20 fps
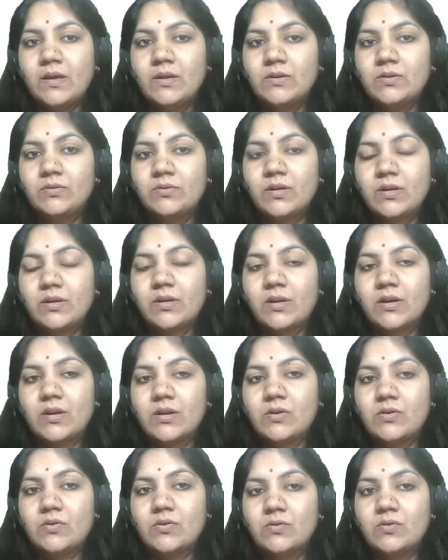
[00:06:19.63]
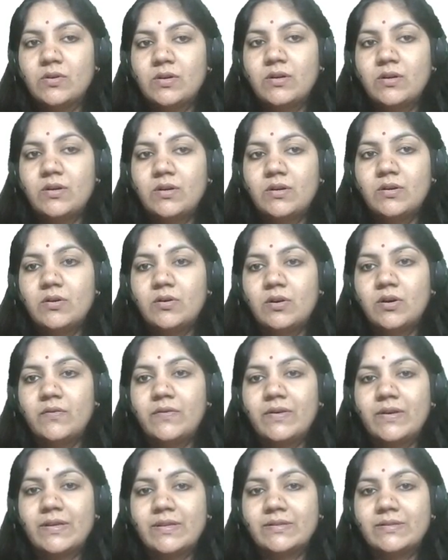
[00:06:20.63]
to the controller, or
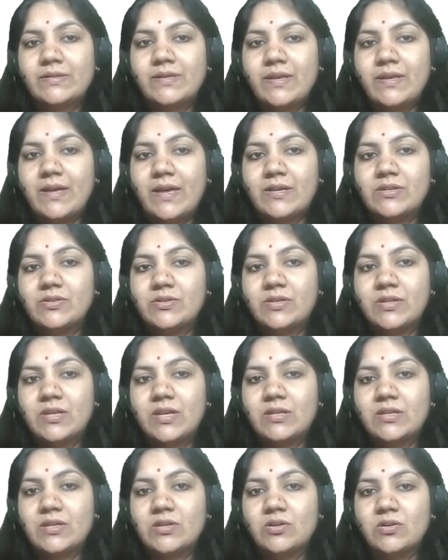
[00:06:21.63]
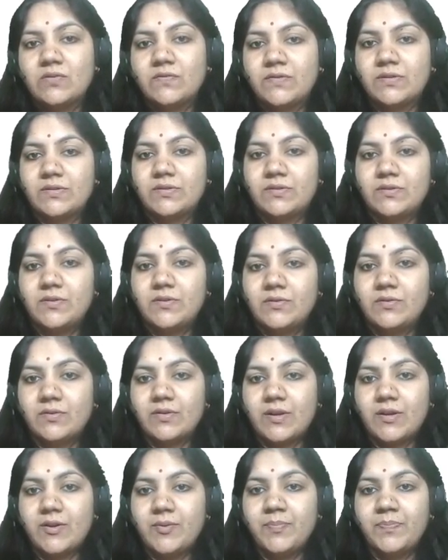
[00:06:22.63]
we can say adjudicating officer,
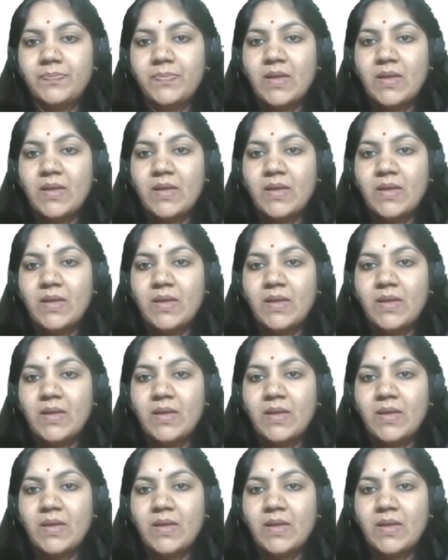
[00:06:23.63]
okay,